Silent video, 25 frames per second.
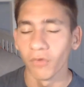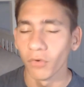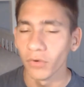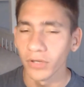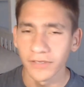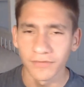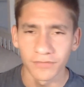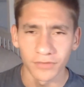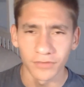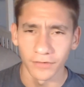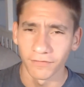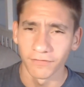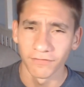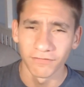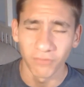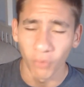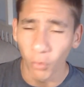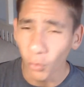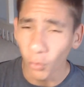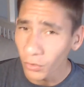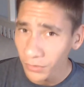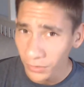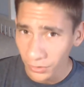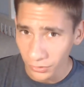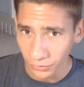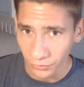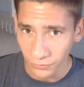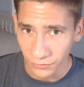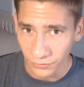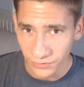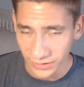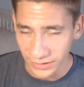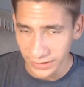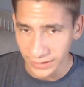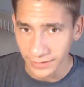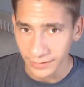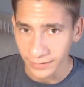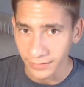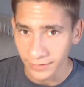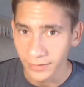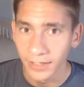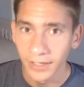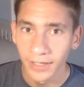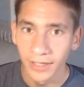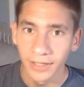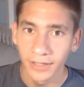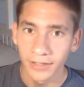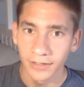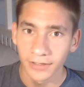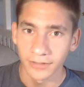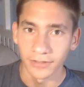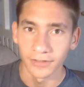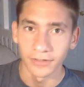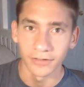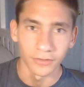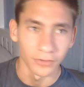even afford to lose again, you know,